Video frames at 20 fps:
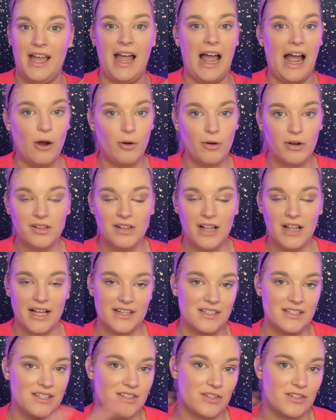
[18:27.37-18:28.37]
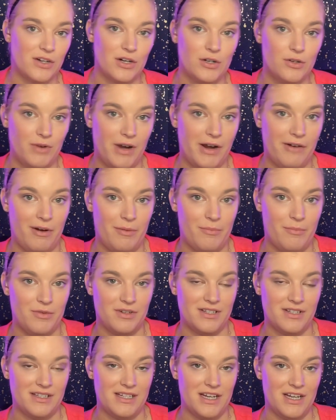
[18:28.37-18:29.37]
Hourglasses are a great
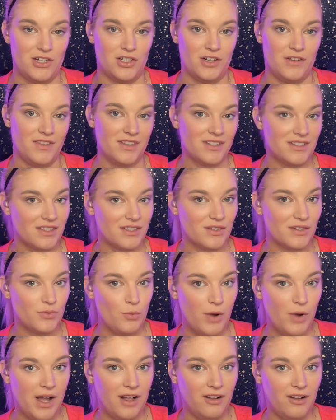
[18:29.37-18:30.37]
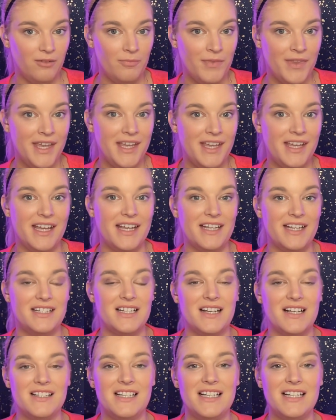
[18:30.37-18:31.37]
representation of this as well. It
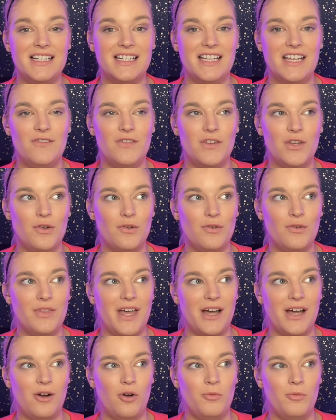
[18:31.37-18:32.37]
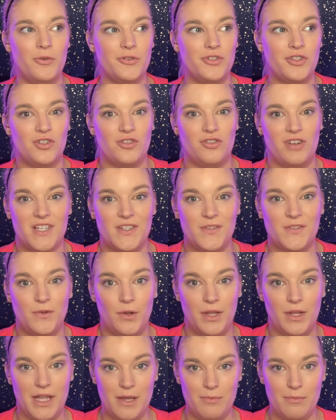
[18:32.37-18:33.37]
doesn't give you that almost
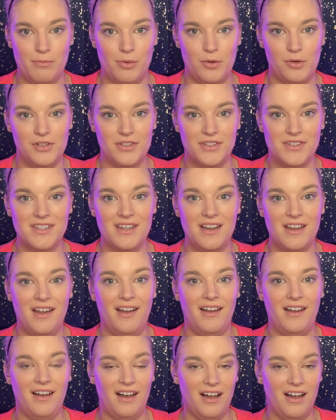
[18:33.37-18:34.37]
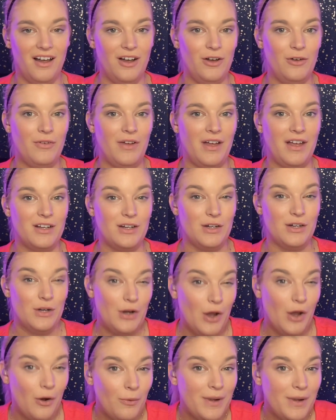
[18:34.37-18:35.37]
stressful impulse of
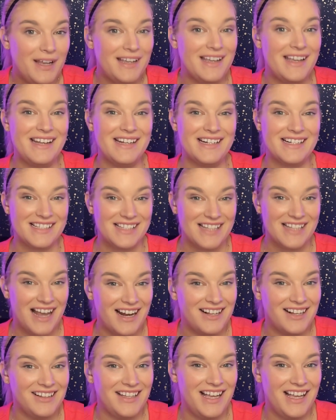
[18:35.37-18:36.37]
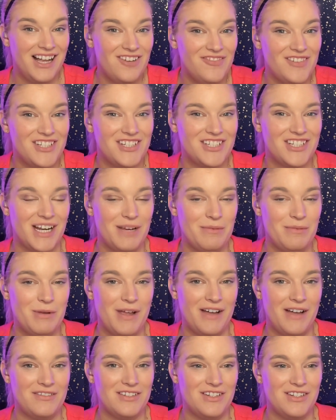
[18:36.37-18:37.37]
knowing exactly how much time you
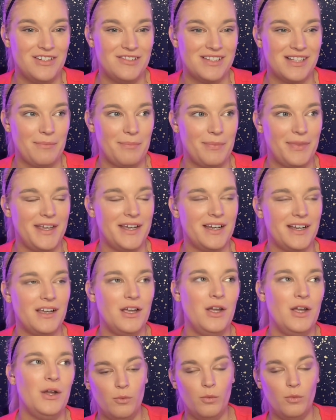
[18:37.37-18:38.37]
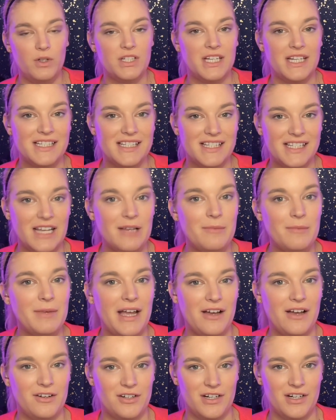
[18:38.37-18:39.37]
have to do something, which can seem
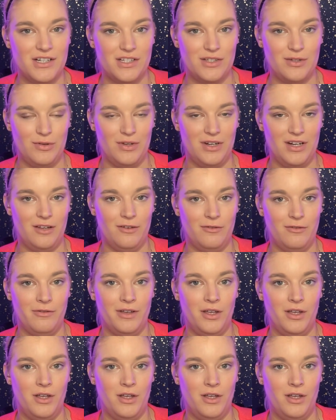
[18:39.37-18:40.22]
counterintuitive.